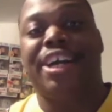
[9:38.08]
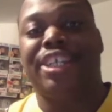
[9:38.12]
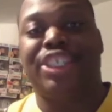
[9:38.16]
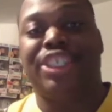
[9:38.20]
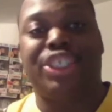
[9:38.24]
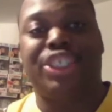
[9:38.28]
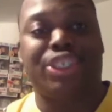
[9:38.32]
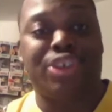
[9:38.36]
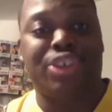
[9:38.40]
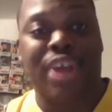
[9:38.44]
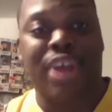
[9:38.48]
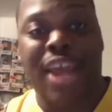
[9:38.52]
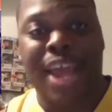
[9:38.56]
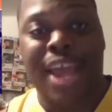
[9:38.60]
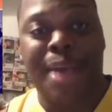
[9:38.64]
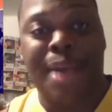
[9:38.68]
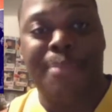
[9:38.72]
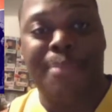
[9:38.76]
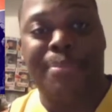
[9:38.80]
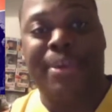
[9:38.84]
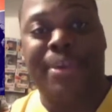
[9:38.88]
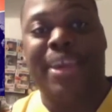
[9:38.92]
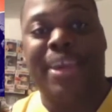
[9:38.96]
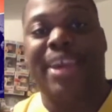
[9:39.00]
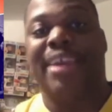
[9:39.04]

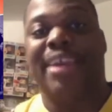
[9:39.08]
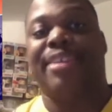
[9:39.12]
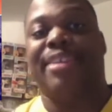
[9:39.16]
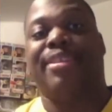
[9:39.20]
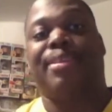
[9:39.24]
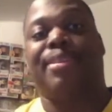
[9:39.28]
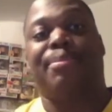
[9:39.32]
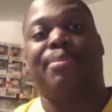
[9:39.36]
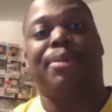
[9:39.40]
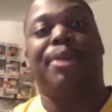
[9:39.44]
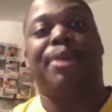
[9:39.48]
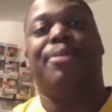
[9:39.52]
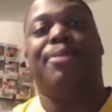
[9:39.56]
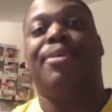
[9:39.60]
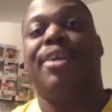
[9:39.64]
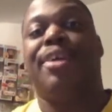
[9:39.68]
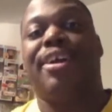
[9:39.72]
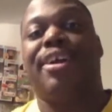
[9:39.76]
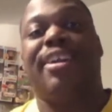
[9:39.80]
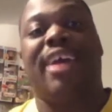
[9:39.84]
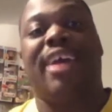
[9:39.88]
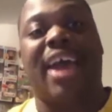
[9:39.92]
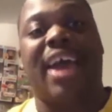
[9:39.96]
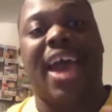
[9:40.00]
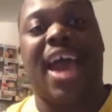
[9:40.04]
Tramp, and the big
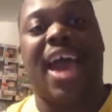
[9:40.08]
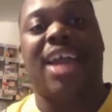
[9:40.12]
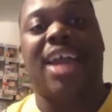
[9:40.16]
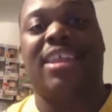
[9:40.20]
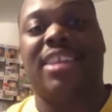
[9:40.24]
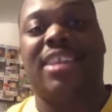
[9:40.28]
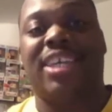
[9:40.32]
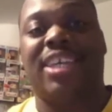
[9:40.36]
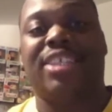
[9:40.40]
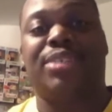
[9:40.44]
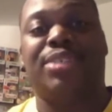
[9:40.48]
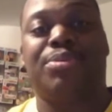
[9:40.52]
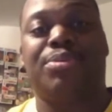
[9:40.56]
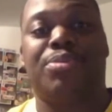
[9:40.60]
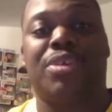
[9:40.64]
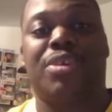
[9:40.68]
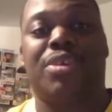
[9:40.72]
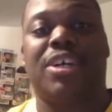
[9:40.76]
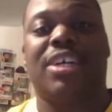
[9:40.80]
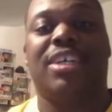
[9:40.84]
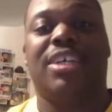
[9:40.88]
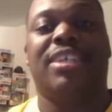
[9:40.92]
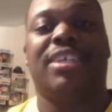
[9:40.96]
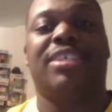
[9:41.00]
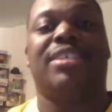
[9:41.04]
one out of this
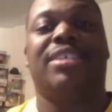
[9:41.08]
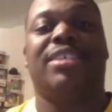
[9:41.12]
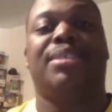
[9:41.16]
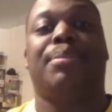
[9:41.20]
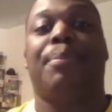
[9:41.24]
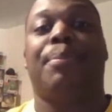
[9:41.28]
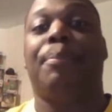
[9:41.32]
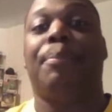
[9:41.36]
was